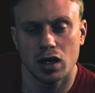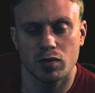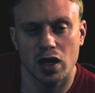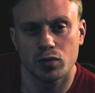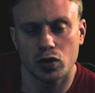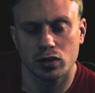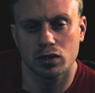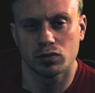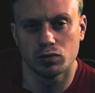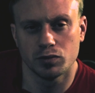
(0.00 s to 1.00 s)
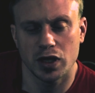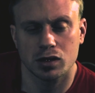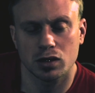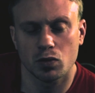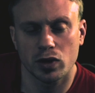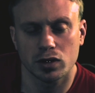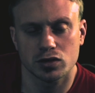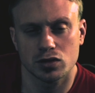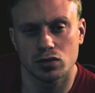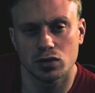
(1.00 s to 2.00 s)
And my book basically went
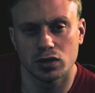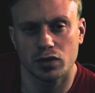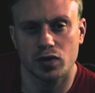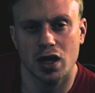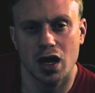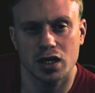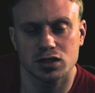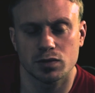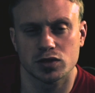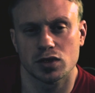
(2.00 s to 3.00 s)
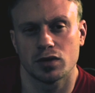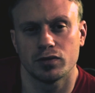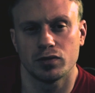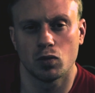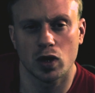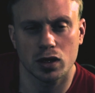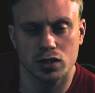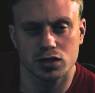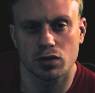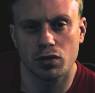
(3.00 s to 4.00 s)
into the different concepts of
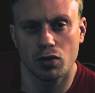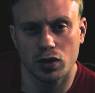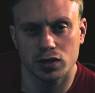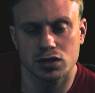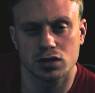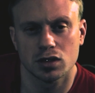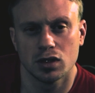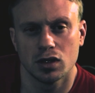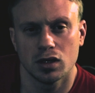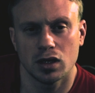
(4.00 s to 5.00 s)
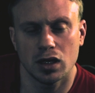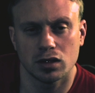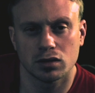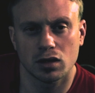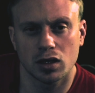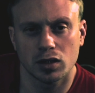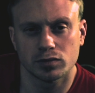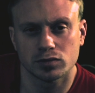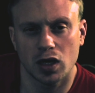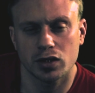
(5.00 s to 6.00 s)
words and thoughts and
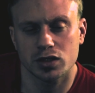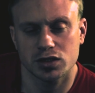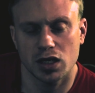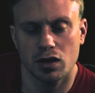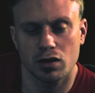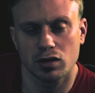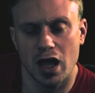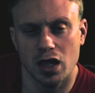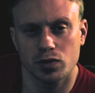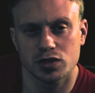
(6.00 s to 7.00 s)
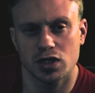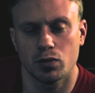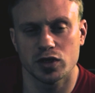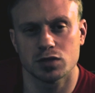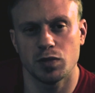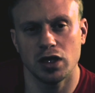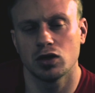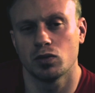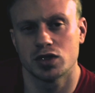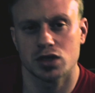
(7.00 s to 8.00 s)
understanding the language that we speak
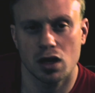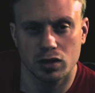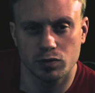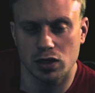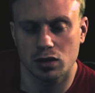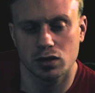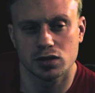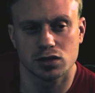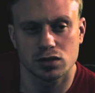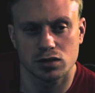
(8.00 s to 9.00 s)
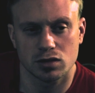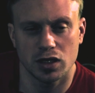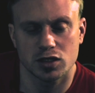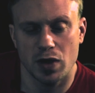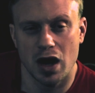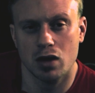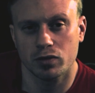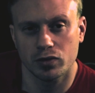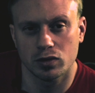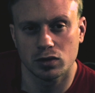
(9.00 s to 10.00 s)
to each other, because it's
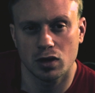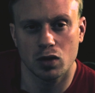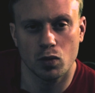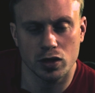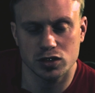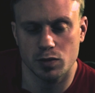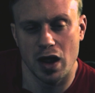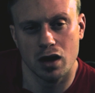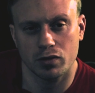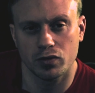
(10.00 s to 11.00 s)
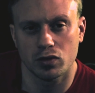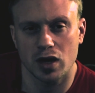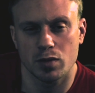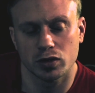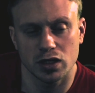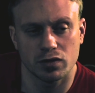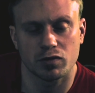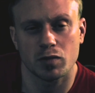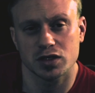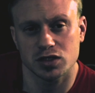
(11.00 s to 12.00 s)
powerful. Our words are powerful, and I believe
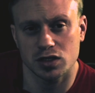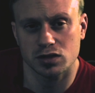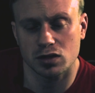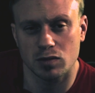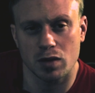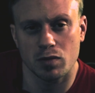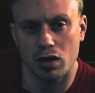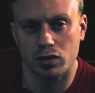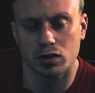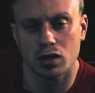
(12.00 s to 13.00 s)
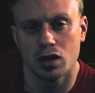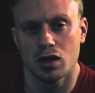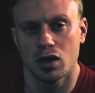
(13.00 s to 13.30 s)
if my sister and my mother